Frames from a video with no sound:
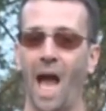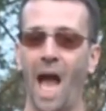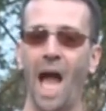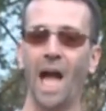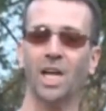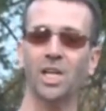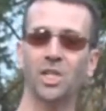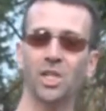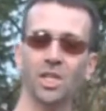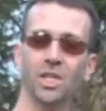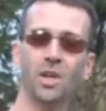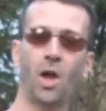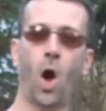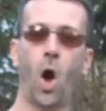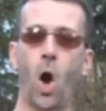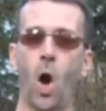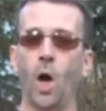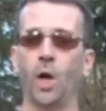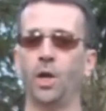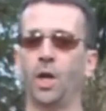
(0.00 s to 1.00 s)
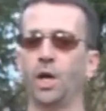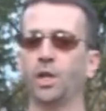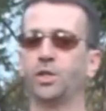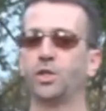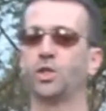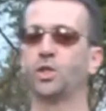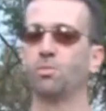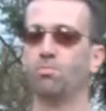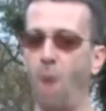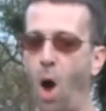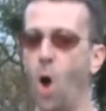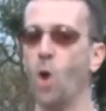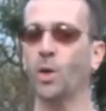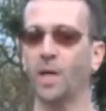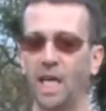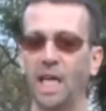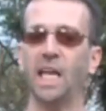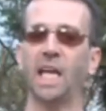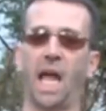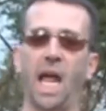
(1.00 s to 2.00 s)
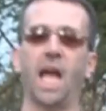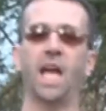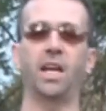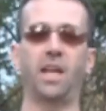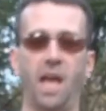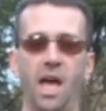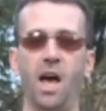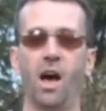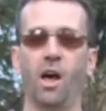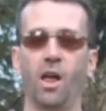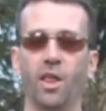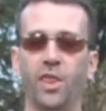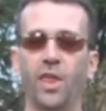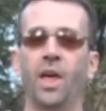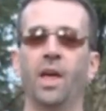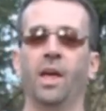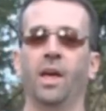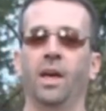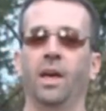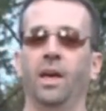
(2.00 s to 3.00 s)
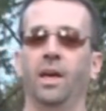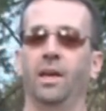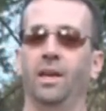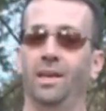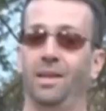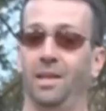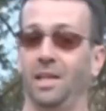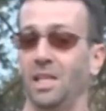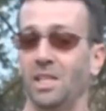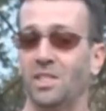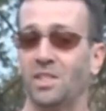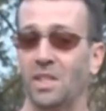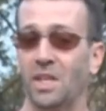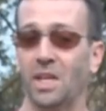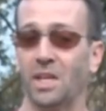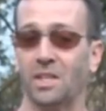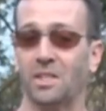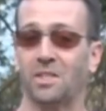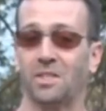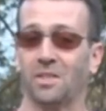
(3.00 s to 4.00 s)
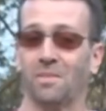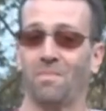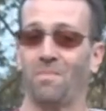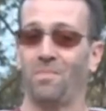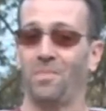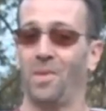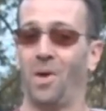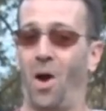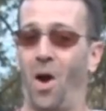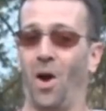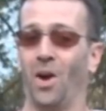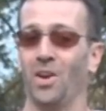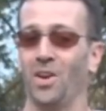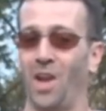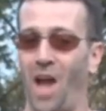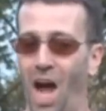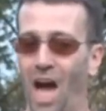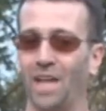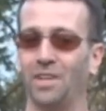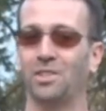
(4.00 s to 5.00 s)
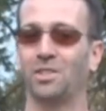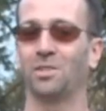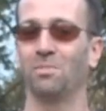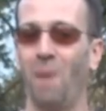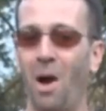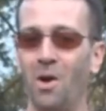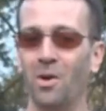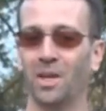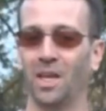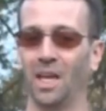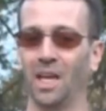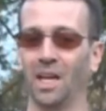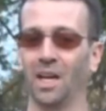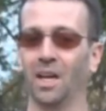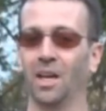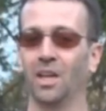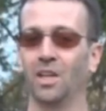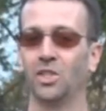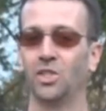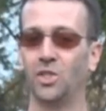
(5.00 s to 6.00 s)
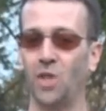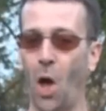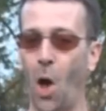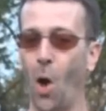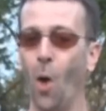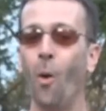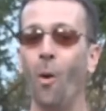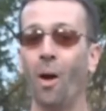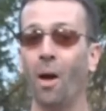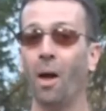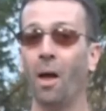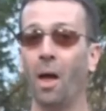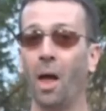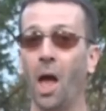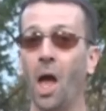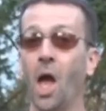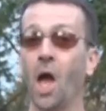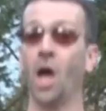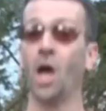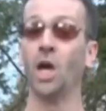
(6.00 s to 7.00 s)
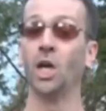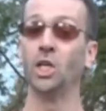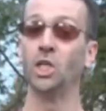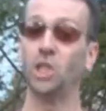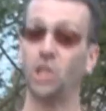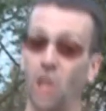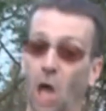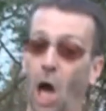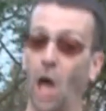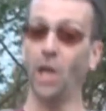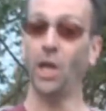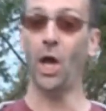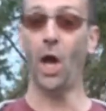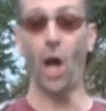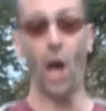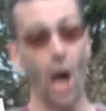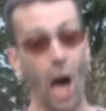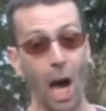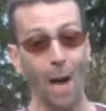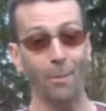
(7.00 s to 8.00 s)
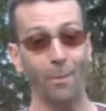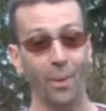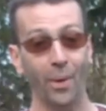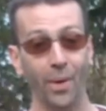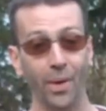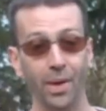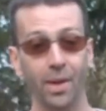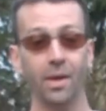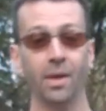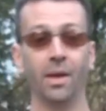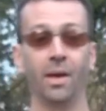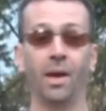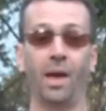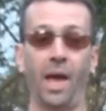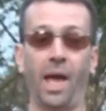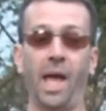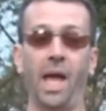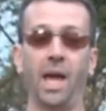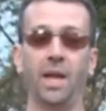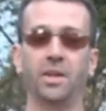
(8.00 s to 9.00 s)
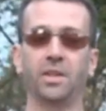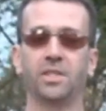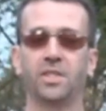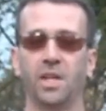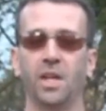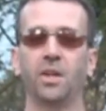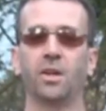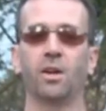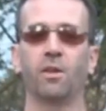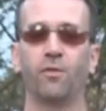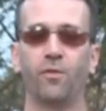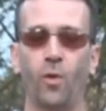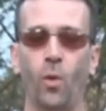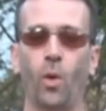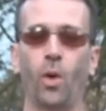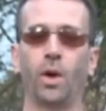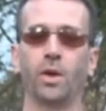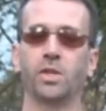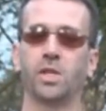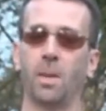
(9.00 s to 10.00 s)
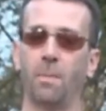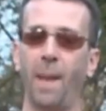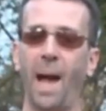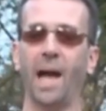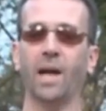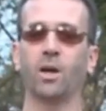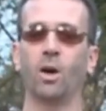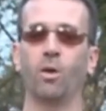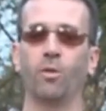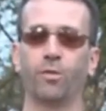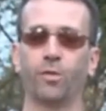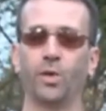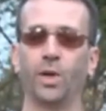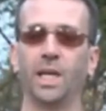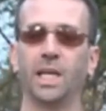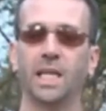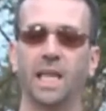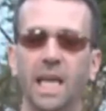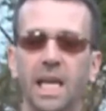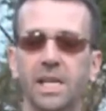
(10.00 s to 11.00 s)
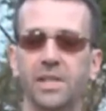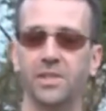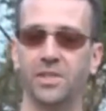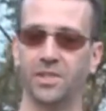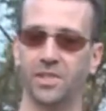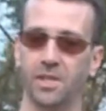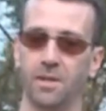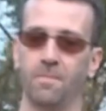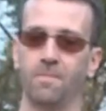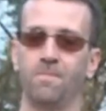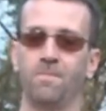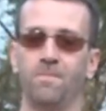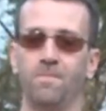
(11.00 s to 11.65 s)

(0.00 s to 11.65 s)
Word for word: Action on smoking and health. E-cigs are not smoking, so shut up. And Center for Tobacco-Free Kids.